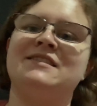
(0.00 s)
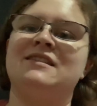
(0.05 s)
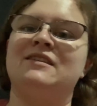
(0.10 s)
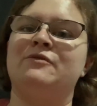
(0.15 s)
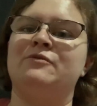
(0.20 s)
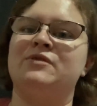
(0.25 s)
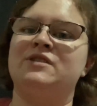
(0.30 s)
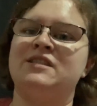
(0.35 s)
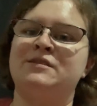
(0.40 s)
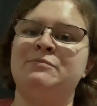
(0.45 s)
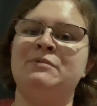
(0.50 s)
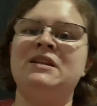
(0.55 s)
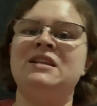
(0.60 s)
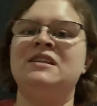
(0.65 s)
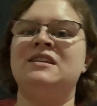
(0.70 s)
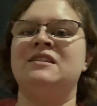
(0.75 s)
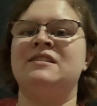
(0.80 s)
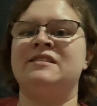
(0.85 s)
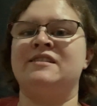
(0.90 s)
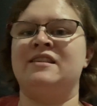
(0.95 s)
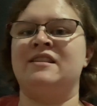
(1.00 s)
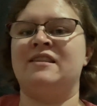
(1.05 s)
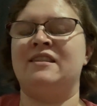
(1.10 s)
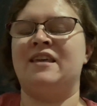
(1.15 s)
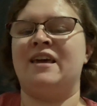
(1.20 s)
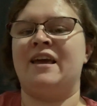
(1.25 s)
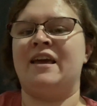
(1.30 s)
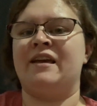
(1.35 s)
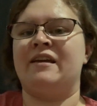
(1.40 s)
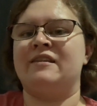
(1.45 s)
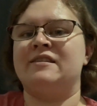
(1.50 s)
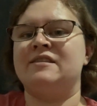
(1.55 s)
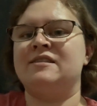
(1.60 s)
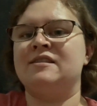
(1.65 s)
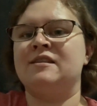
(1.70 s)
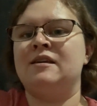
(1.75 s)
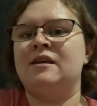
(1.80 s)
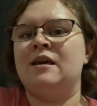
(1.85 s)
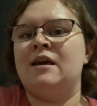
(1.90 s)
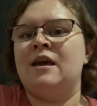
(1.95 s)
and there was speeches and things.
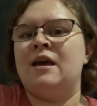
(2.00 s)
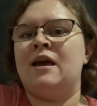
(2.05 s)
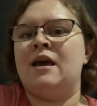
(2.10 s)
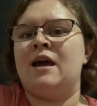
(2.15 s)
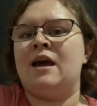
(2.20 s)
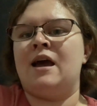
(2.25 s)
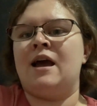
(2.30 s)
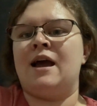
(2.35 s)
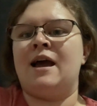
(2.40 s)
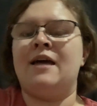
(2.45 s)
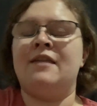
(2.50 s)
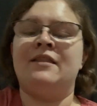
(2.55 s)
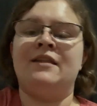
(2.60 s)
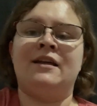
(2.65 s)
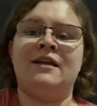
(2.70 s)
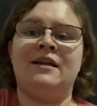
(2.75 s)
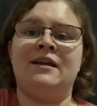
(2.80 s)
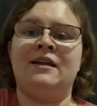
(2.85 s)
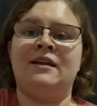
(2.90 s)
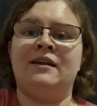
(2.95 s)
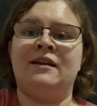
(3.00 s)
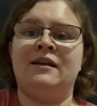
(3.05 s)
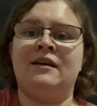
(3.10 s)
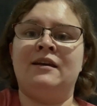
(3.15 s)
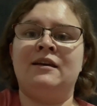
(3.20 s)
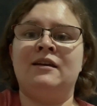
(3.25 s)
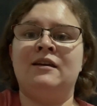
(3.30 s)
And then